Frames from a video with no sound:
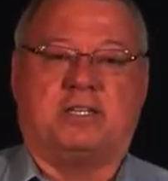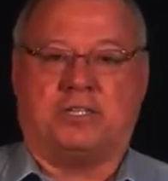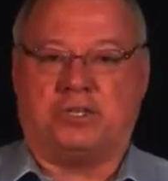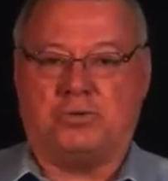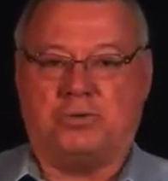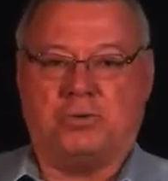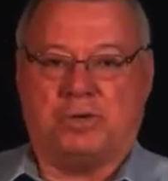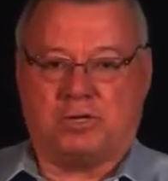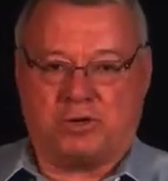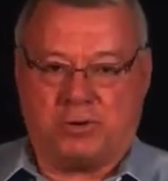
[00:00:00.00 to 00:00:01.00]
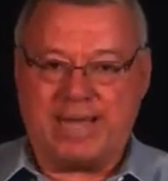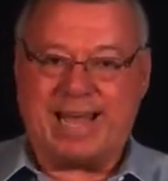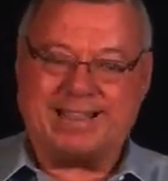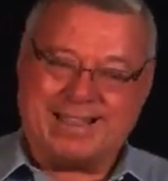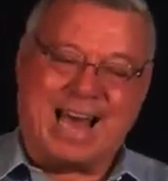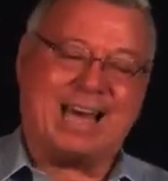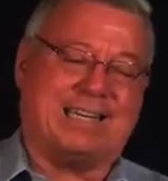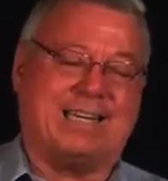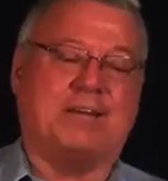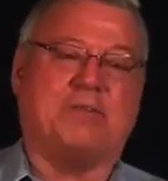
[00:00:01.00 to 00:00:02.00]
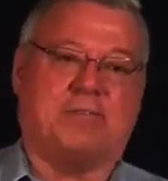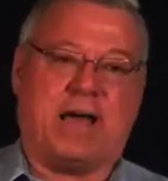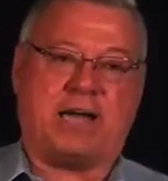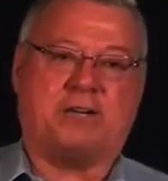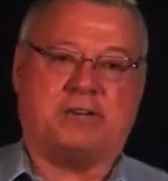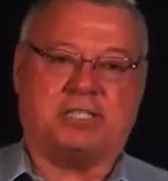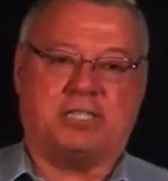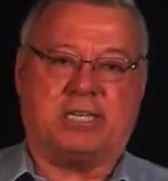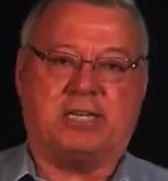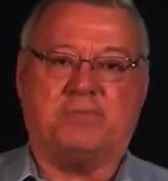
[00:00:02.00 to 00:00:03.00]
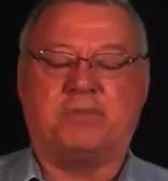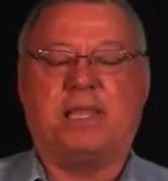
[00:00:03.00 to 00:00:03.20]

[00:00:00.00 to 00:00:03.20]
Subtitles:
to create that level of accuracy.